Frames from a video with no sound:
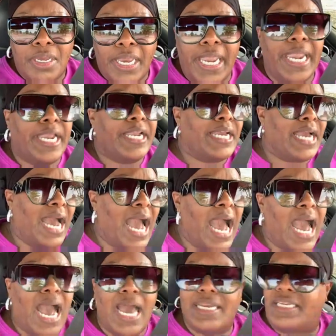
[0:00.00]
And
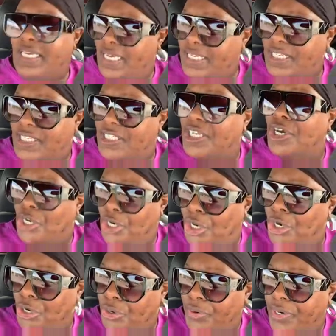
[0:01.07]
God gets the
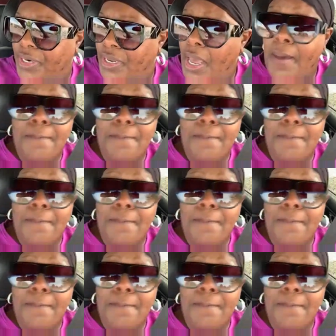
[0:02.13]
glory.